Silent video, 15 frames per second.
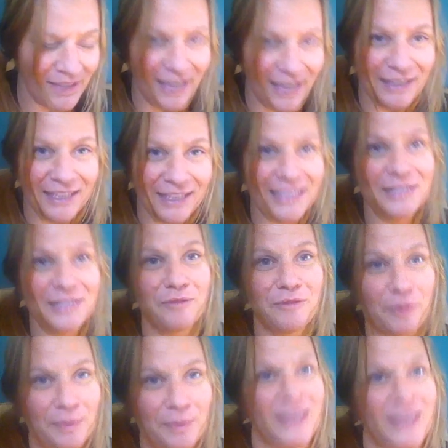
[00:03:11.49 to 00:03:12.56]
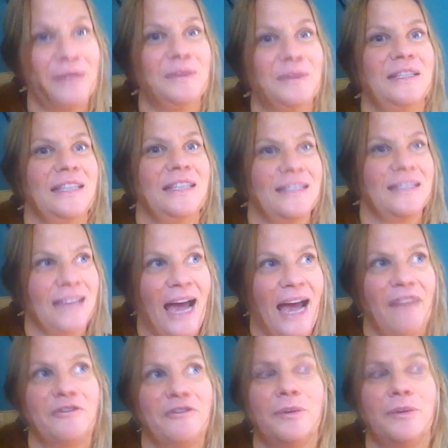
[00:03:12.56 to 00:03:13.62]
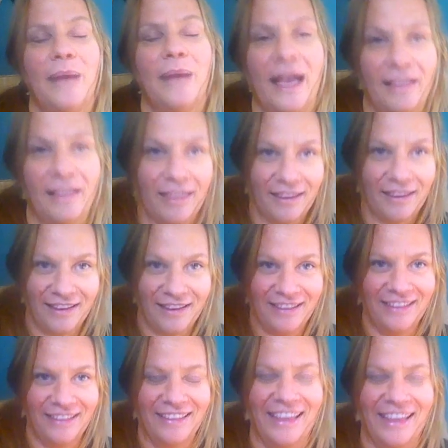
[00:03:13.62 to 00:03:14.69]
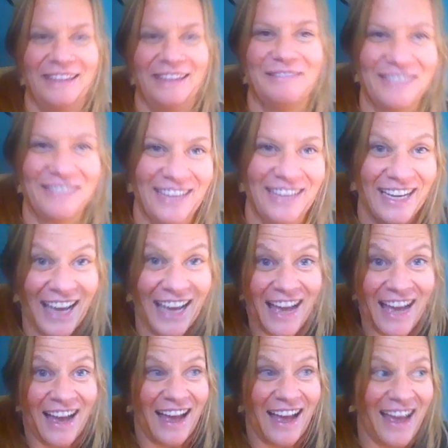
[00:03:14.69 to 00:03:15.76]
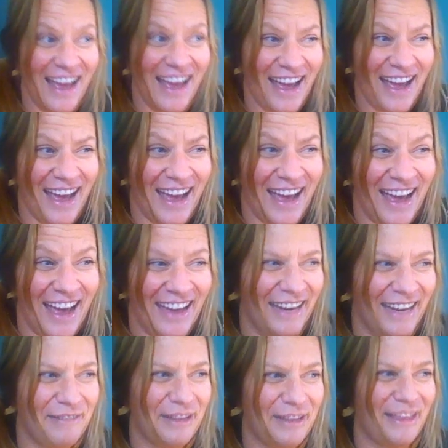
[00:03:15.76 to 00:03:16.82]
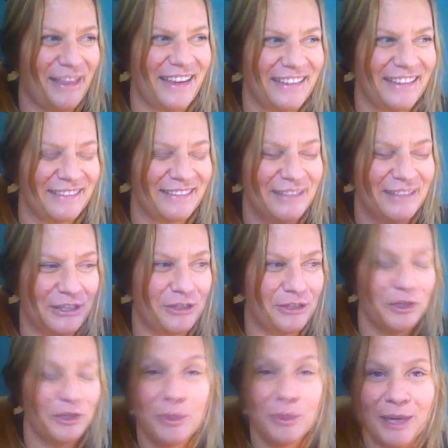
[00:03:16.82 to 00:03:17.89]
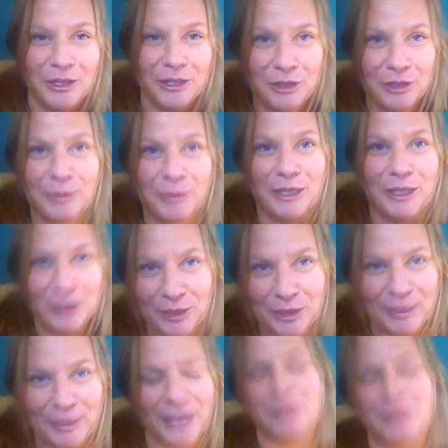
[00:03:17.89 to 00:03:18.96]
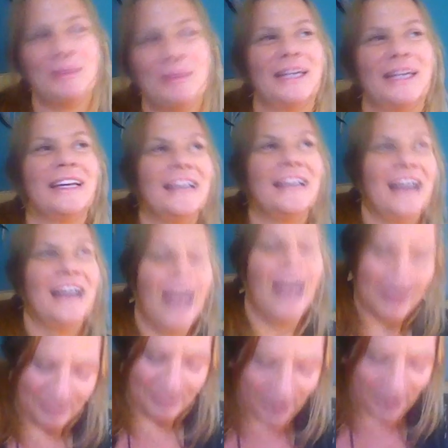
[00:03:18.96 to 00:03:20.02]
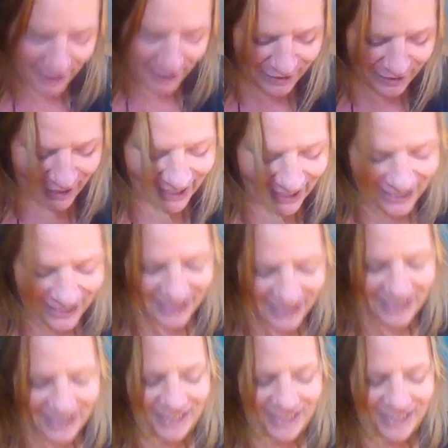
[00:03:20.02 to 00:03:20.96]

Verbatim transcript: that, at least for me, it was this aftermath. Then it was like, ah, and everything, it was just too much, too much, too much. But um, so anyway,